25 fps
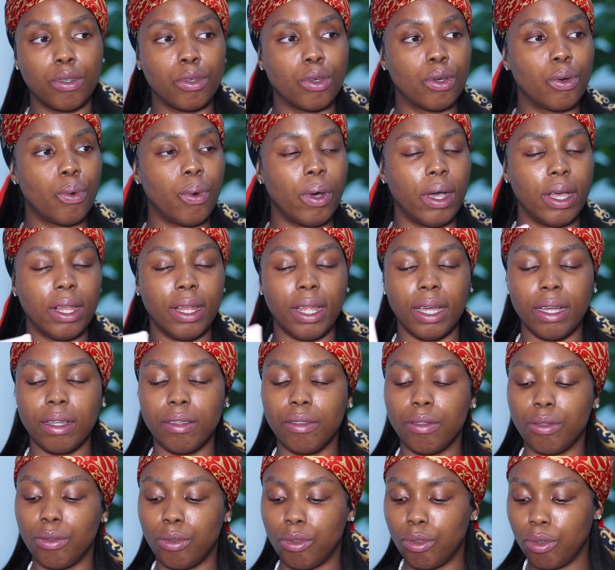So what I
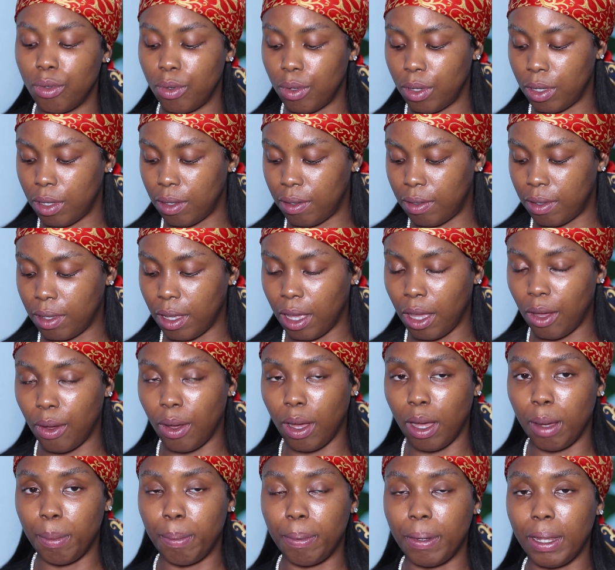like to do is
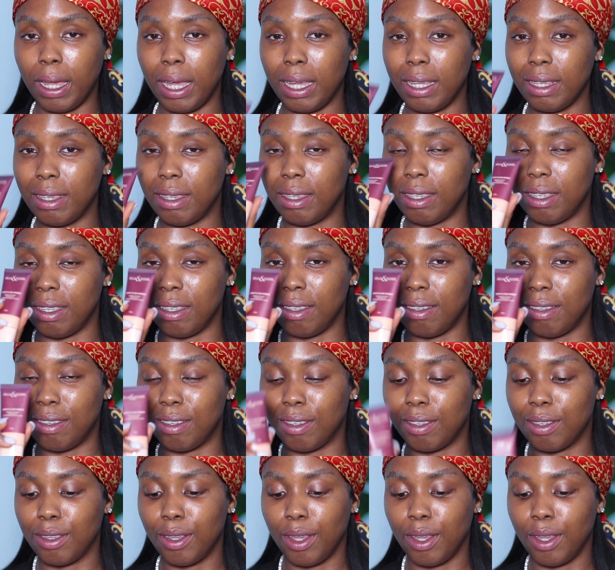I'll apply this.